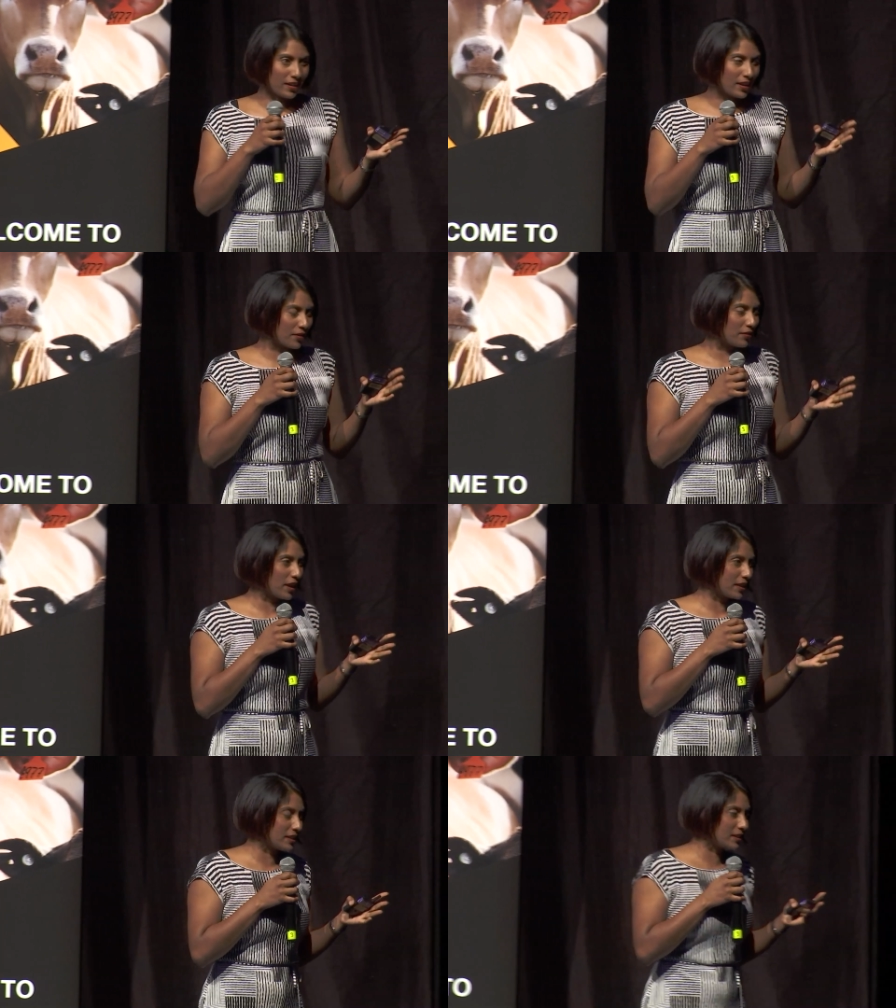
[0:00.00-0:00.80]
and then I
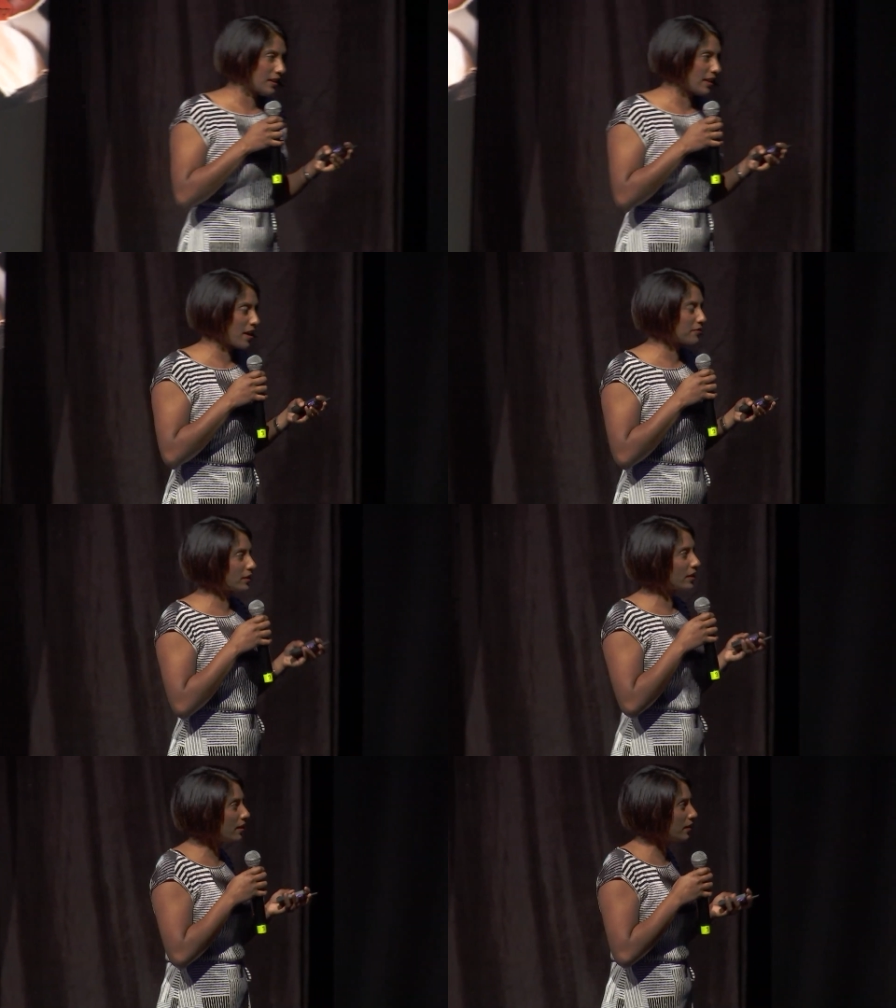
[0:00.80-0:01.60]
fly out to South
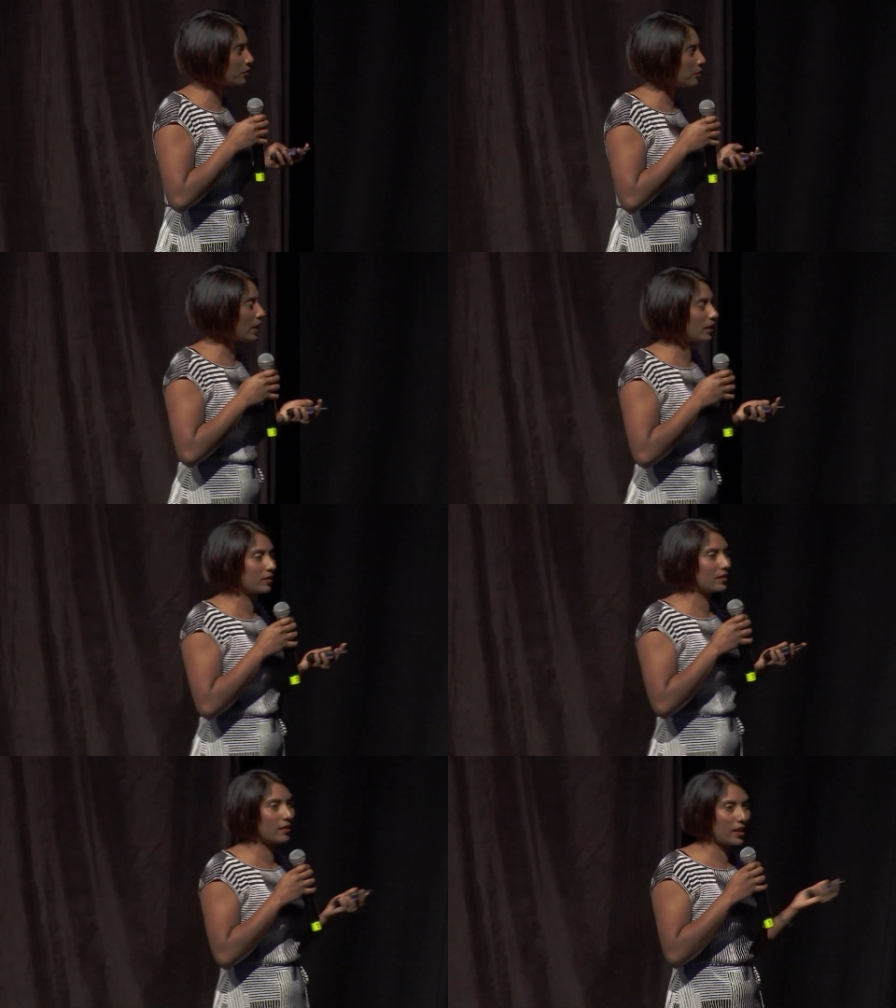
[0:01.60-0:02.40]
Africa. I'll be back
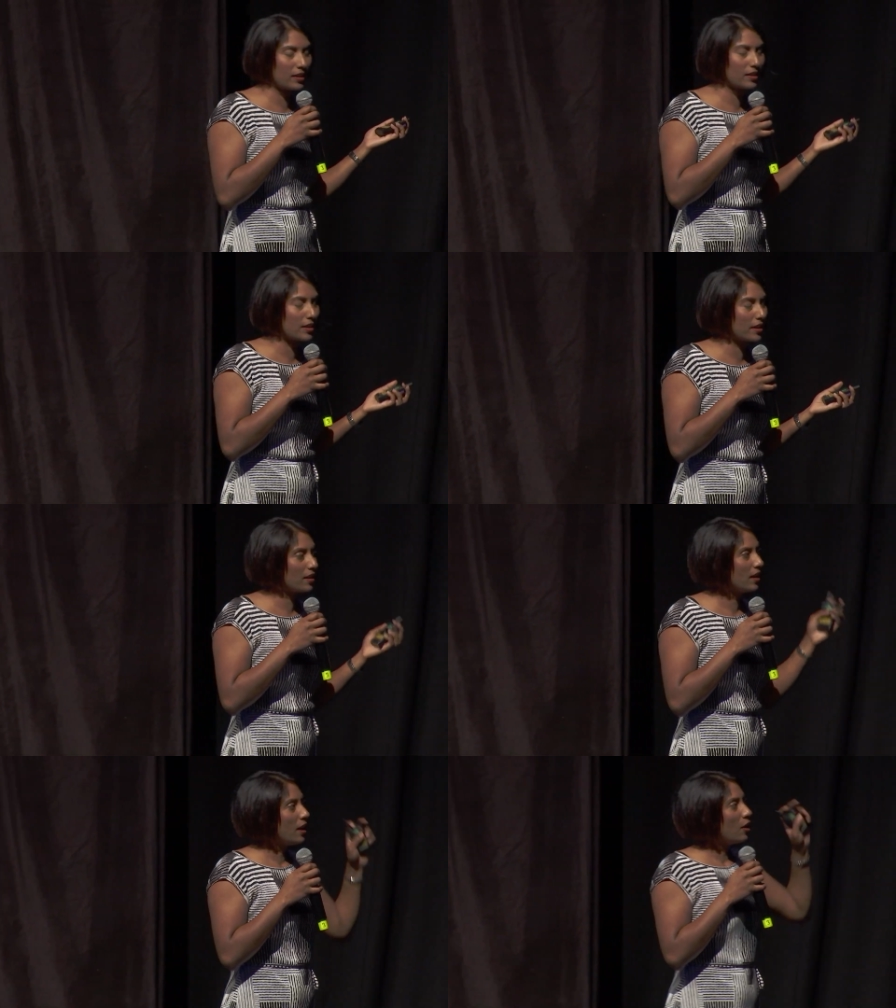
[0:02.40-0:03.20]
at the end of the
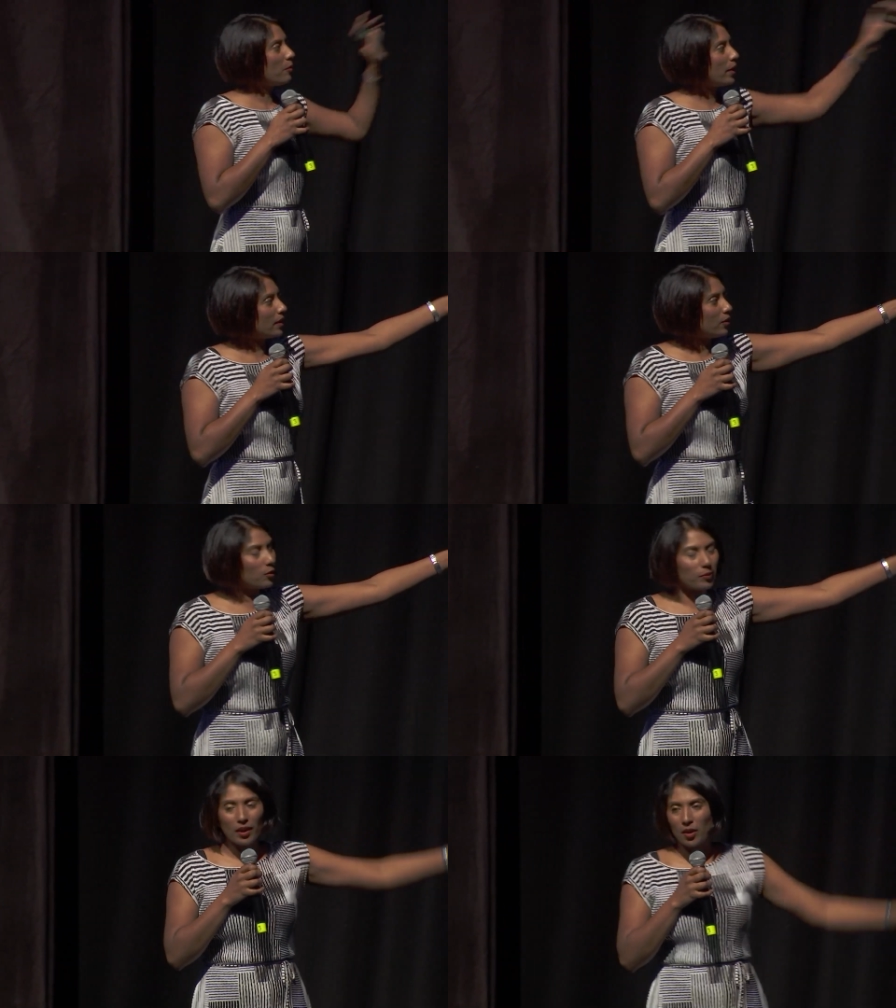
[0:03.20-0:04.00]
year. But
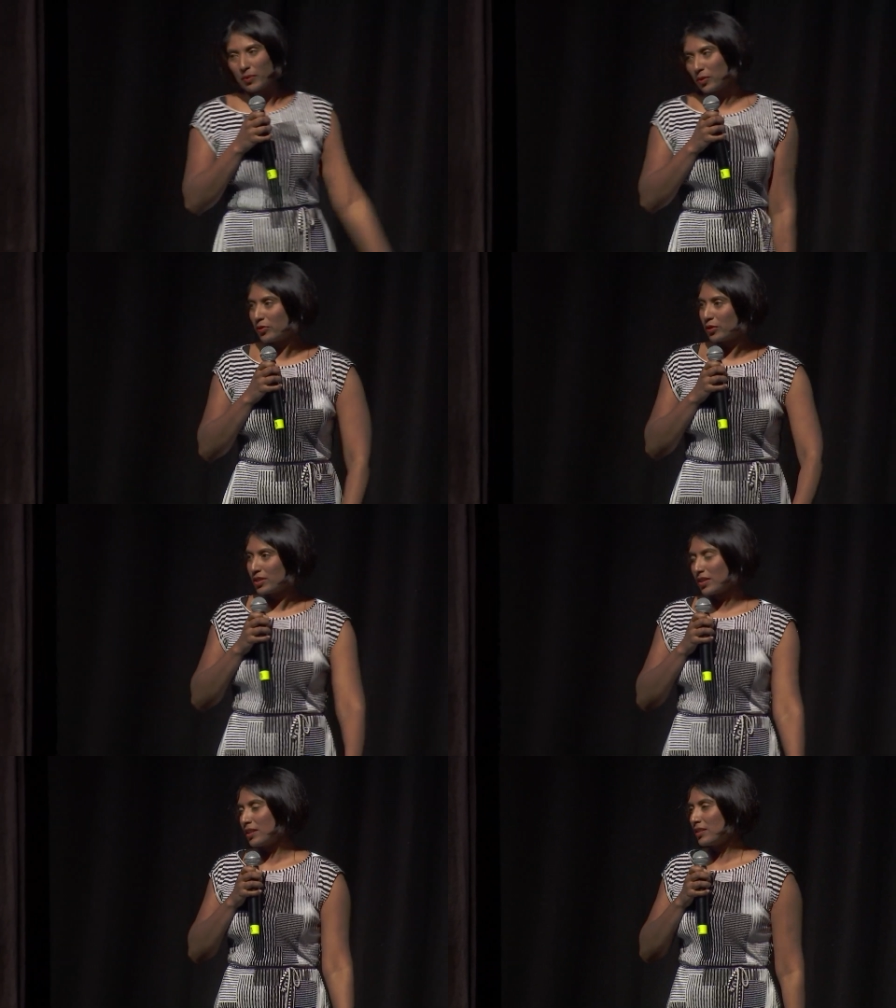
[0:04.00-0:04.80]
hook me up at the Food
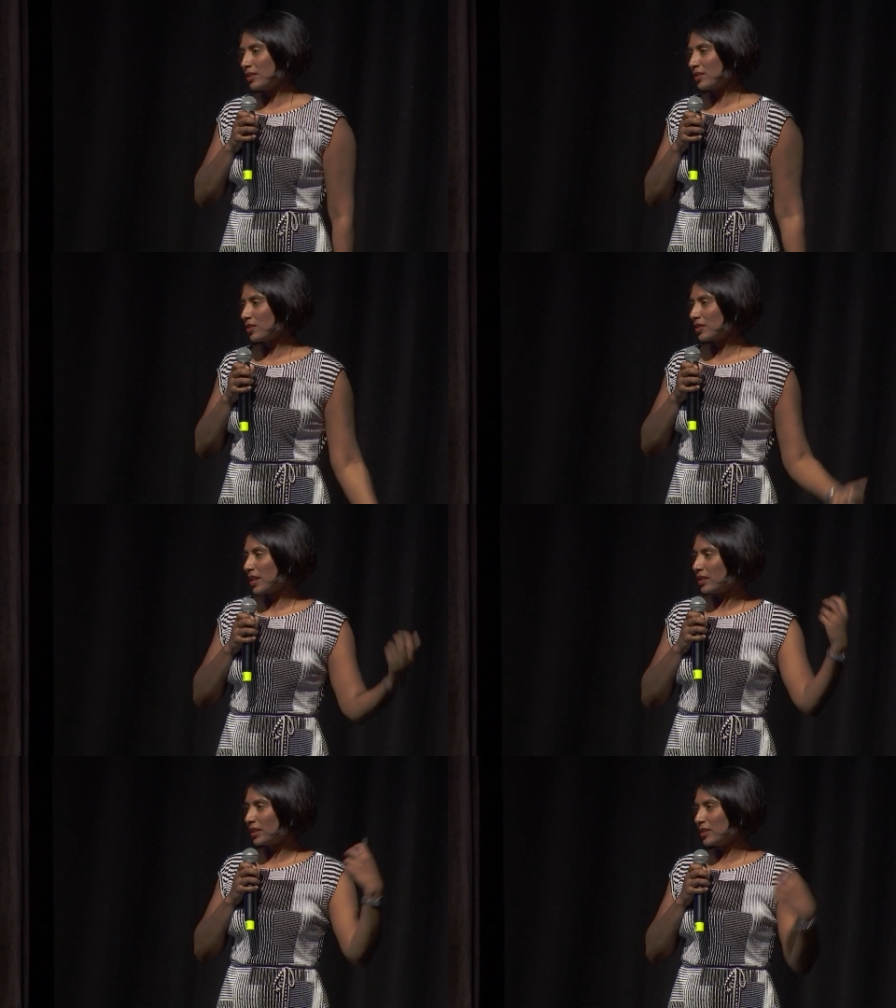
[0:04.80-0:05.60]
Scientist,
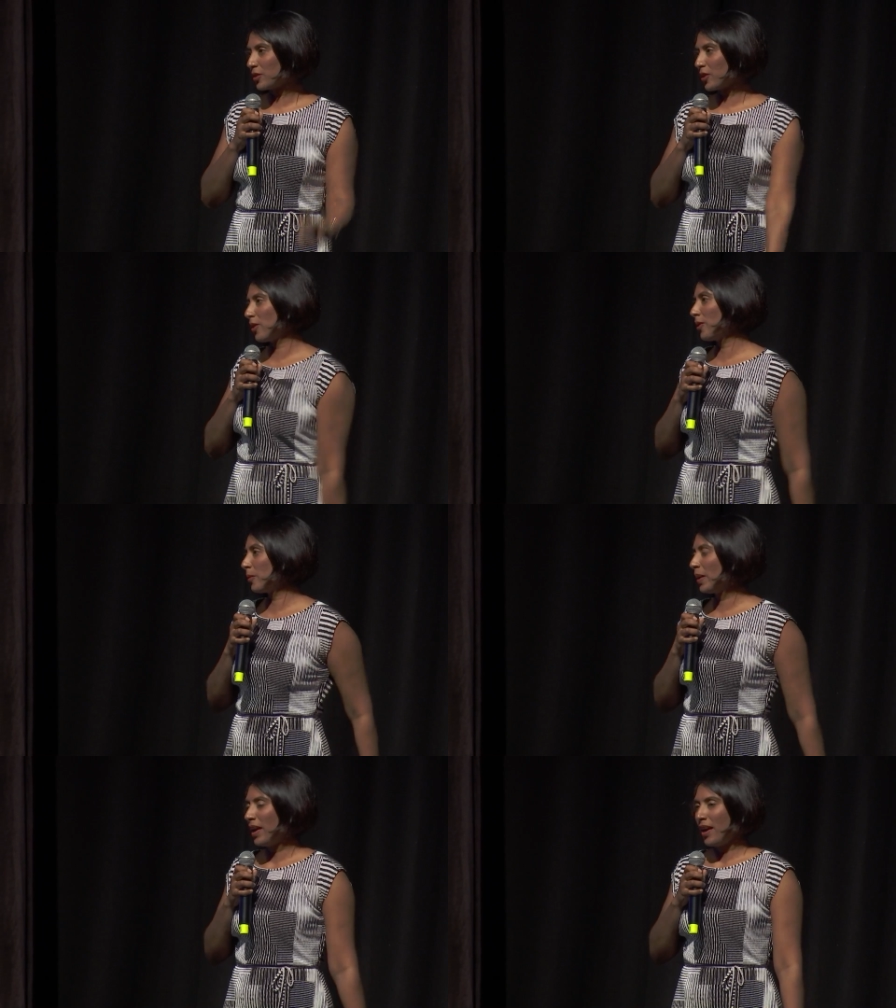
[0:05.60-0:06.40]
dranneline.com.